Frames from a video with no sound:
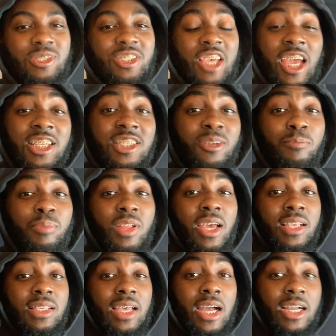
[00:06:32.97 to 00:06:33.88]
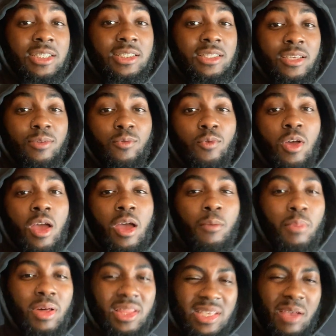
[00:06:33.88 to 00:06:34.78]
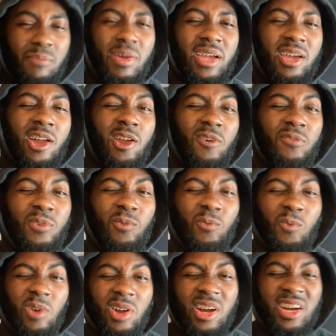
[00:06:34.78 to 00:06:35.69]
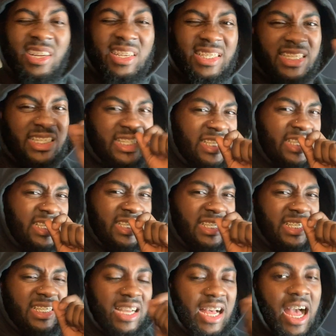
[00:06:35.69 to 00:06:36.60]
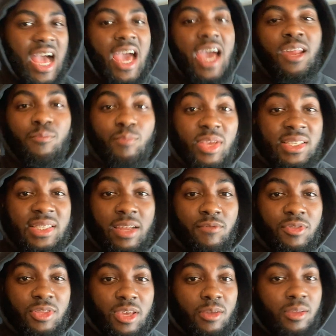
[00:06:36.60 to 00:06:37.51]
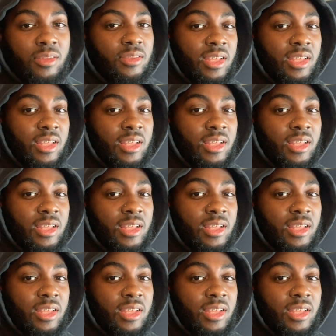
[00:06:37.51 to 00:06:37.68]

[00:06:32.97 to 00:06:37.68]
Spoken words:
change of plans actually. By the time I got off of work, I had missed everything.